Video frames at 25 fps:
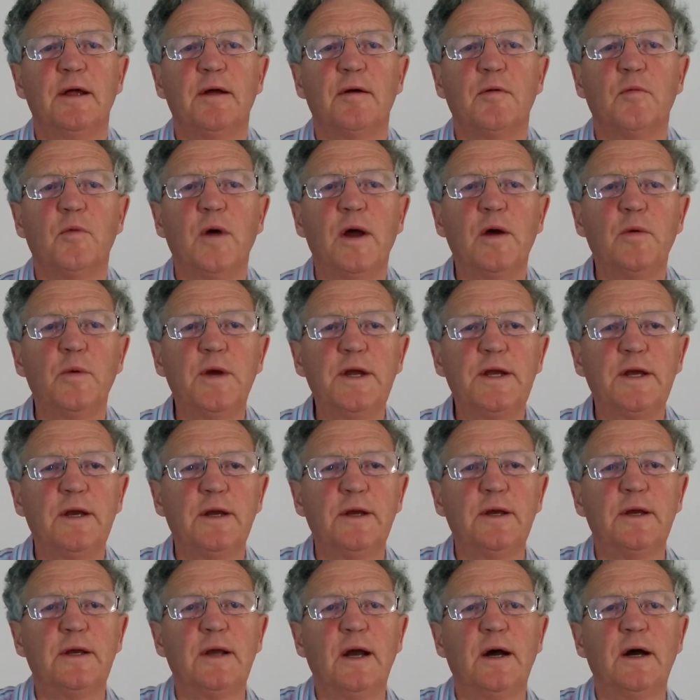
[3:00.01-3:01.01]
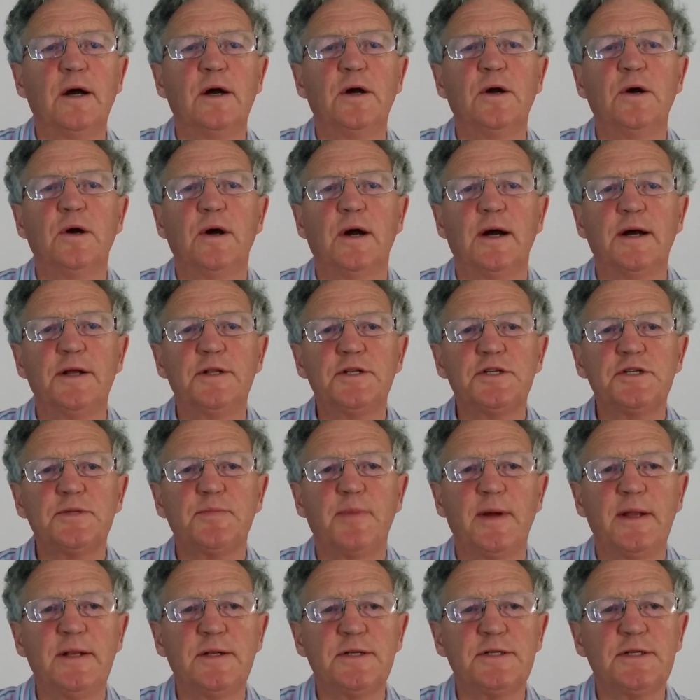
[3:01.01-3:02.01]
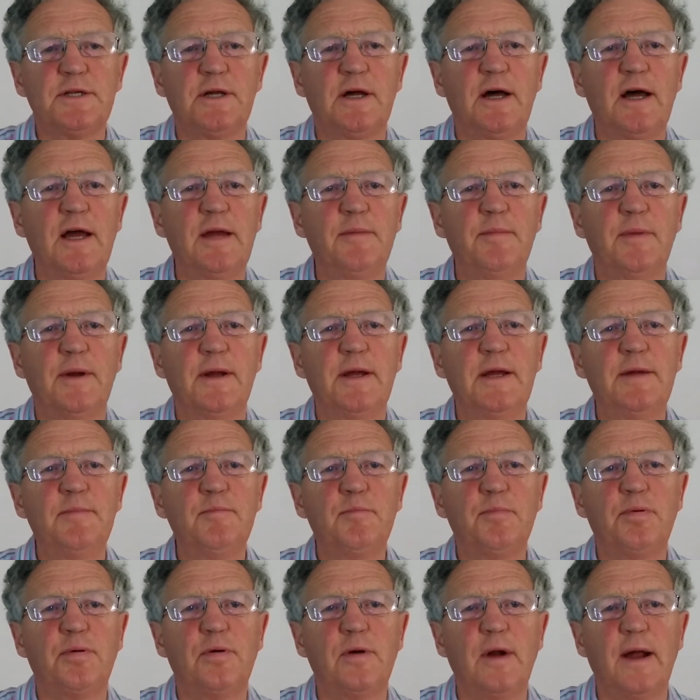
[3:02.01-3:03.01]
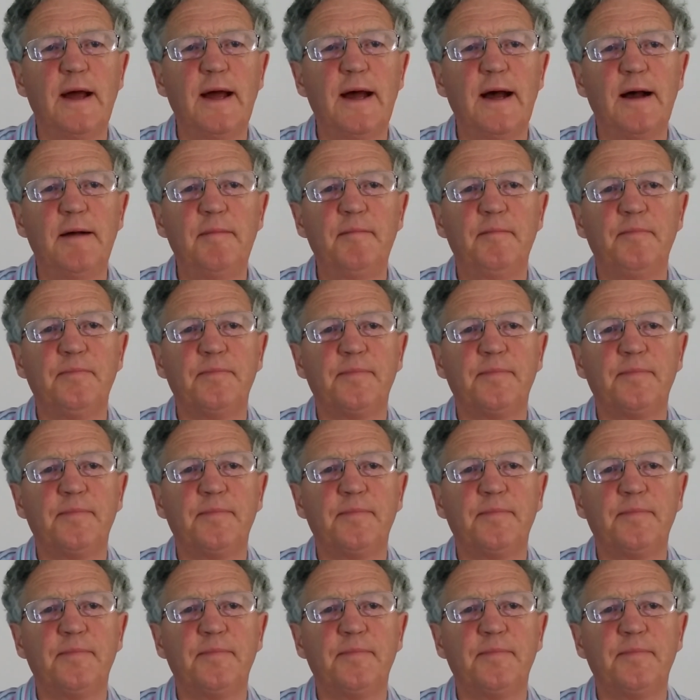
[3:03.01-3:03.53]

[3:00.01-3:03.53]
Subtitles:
where we can go and spend time in prayer.